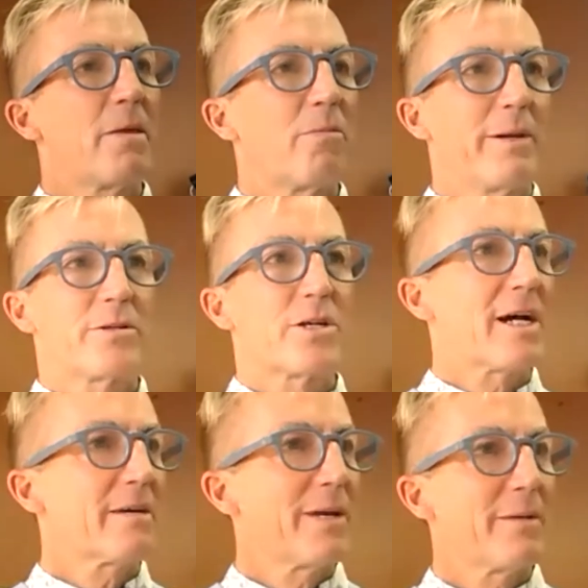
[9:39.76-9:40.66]
we would
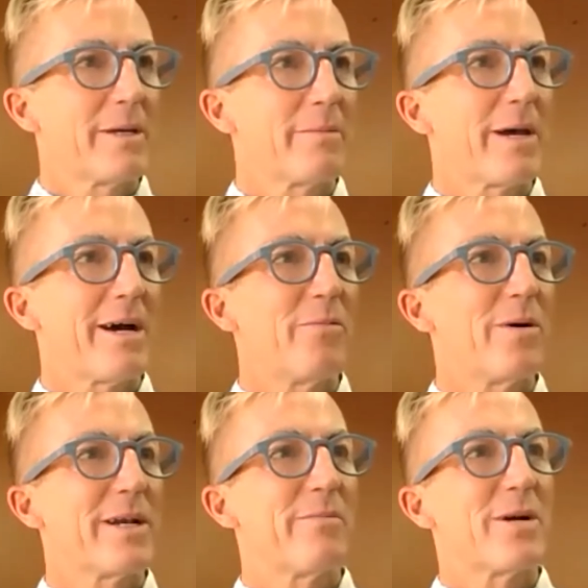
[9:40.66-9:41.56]
talk maybe about
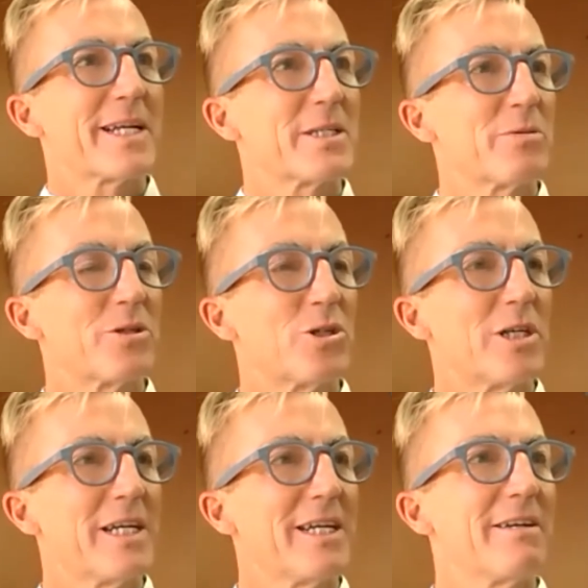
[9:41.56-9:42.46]
what I'm wanting to
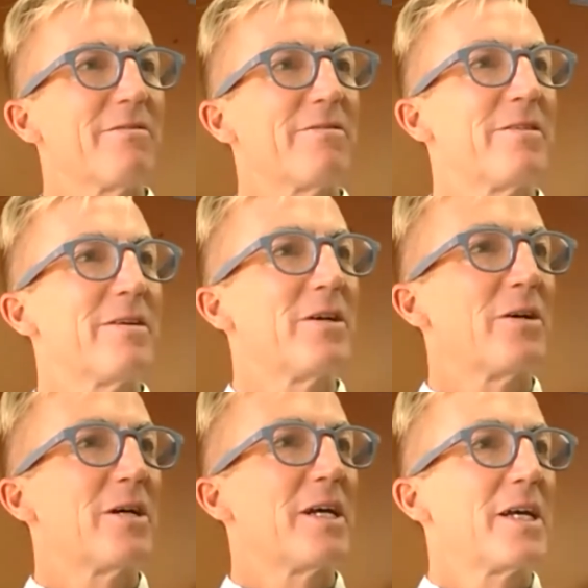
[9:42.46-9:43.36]
achieve.
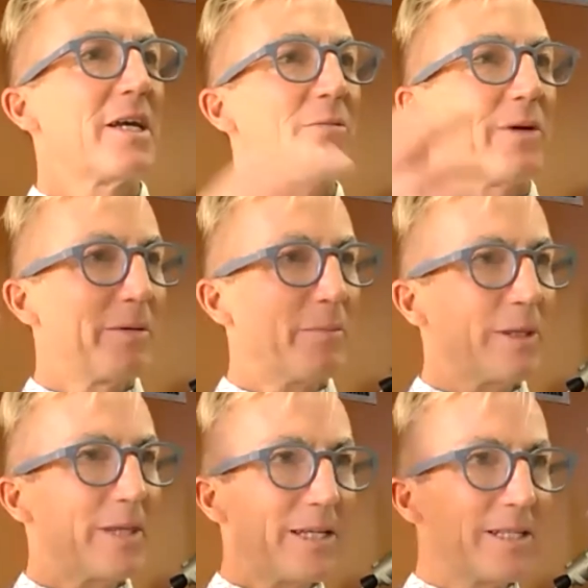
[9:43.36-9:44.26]
We would
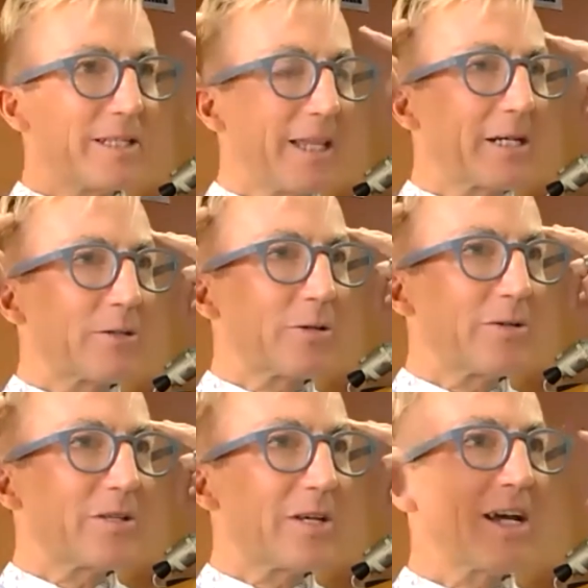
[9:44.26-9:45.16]
put these
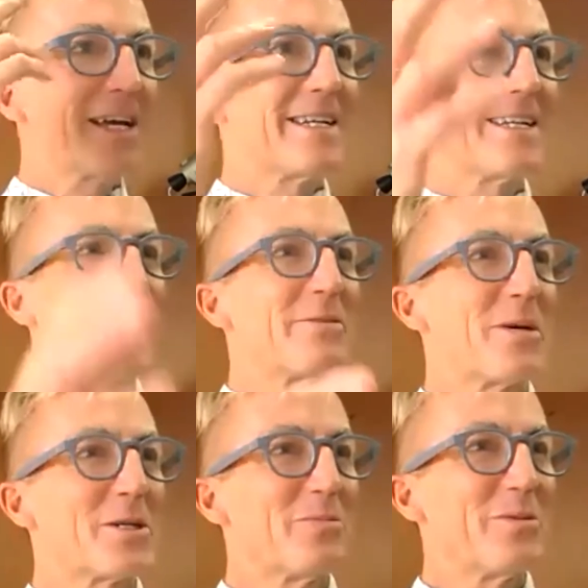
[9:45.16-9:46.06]
electrodes on. I'd
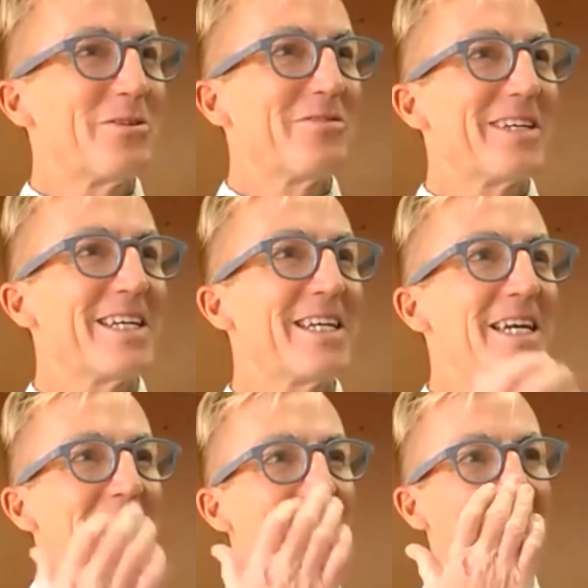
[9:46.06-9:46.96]
watch a movie.
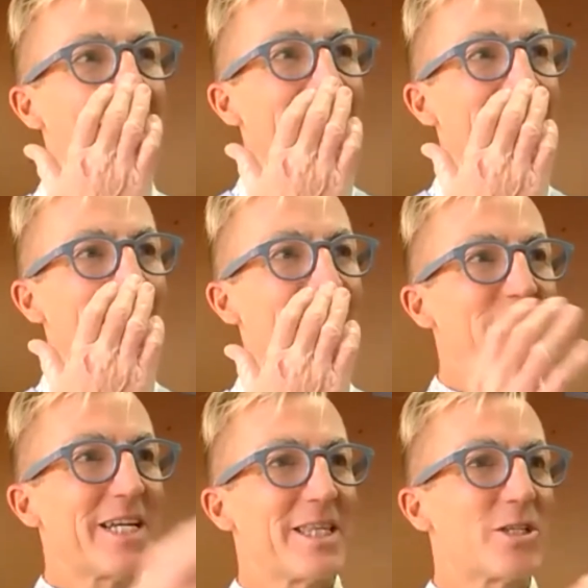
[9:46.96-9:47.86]
As you
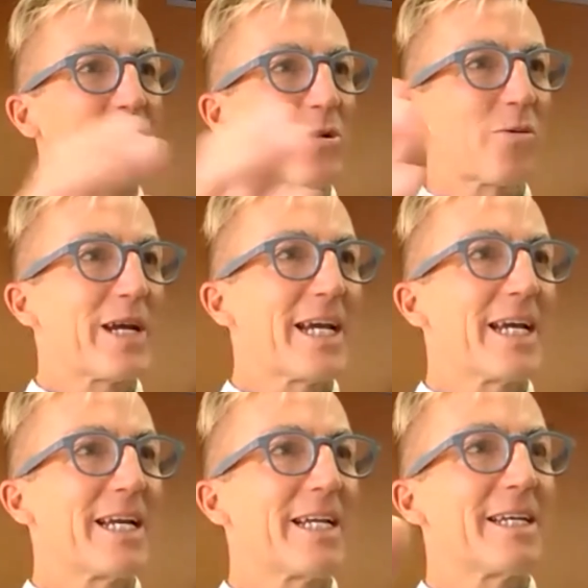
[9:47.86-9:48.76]
said, the
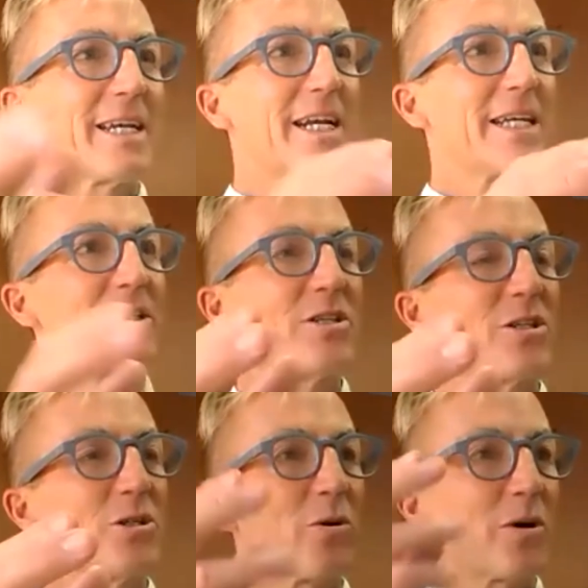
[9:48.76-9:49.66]
screen kind of
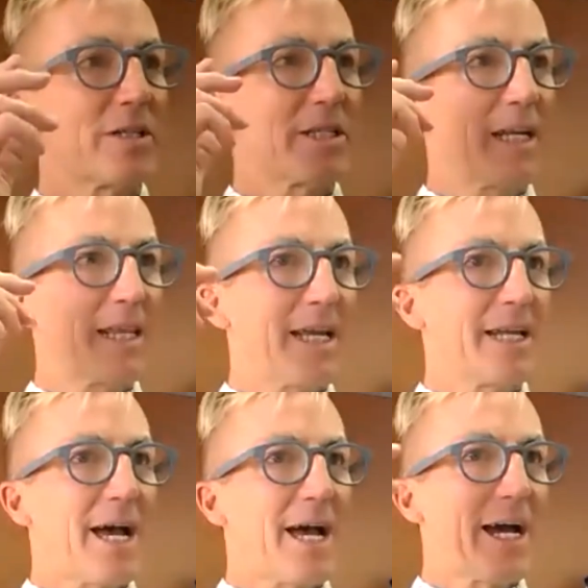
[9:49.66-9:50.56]
distorts, and then
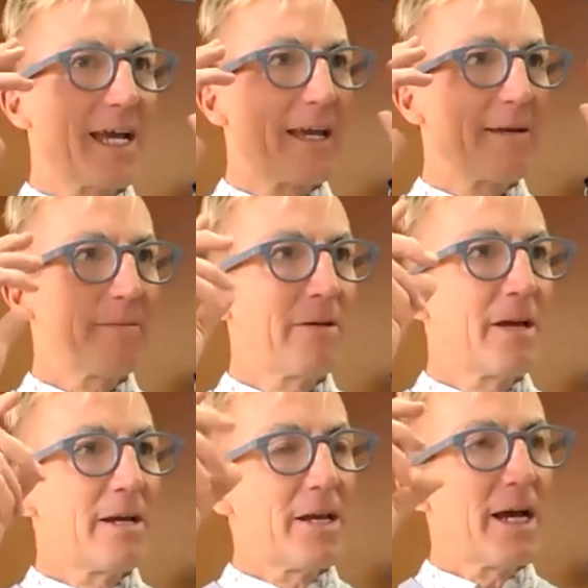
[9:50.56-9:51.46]
I am
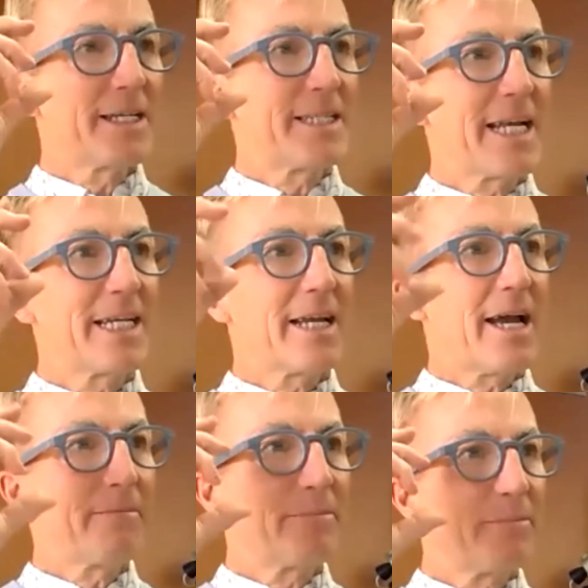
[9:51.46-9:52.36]

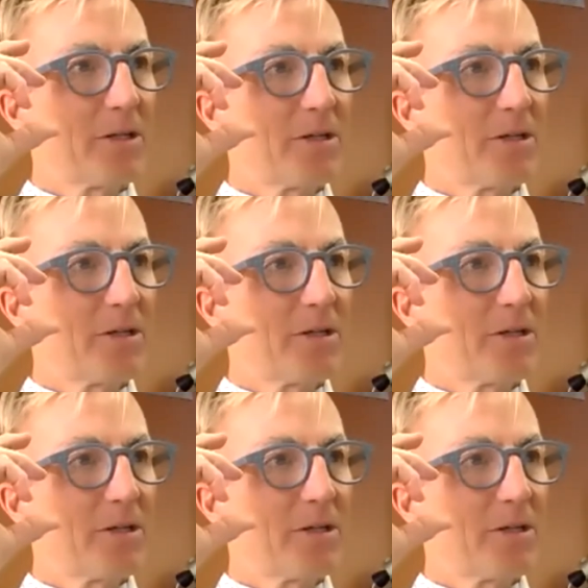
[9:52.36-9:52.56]
I'm